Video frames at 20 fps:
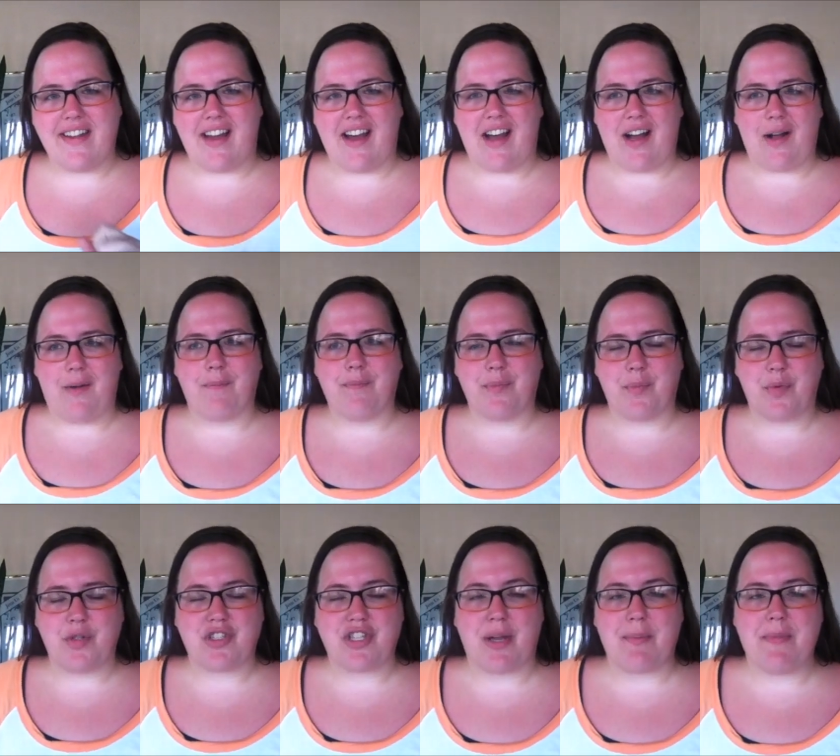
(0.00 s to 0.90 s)
um,
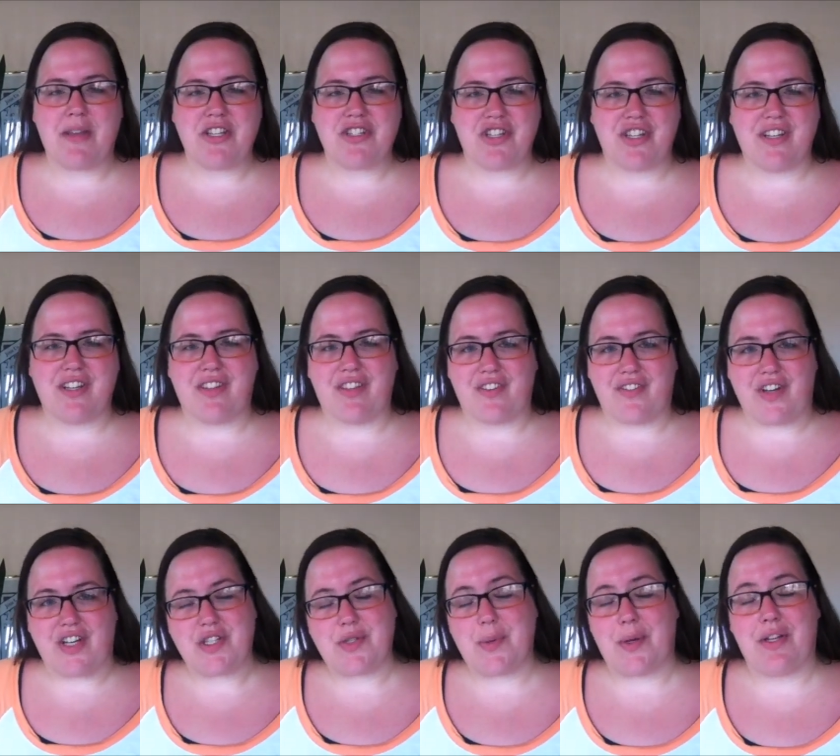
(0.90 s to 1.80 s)
which I mentioned in the
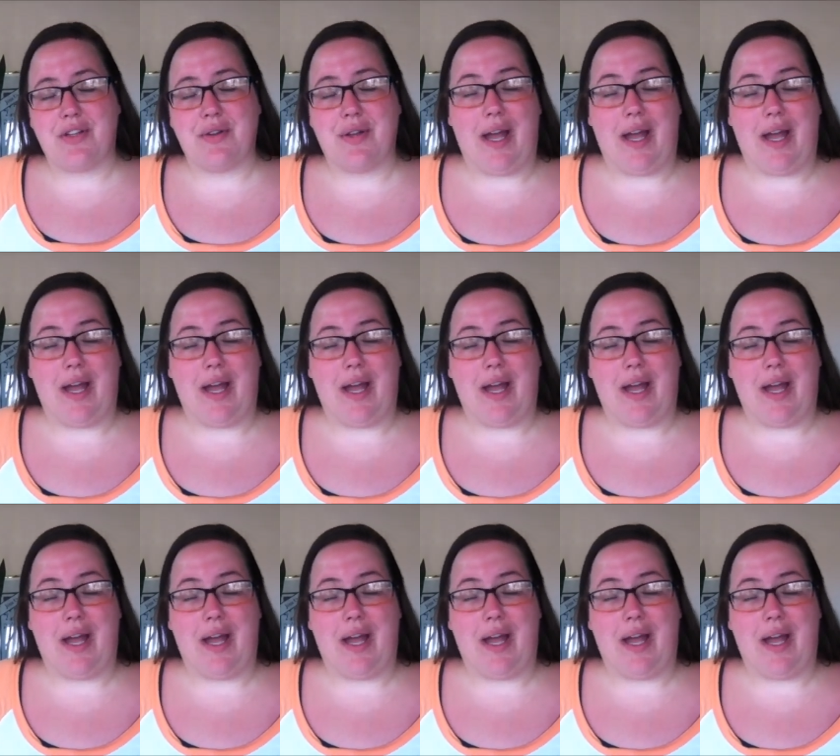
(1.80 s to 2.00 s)
first one.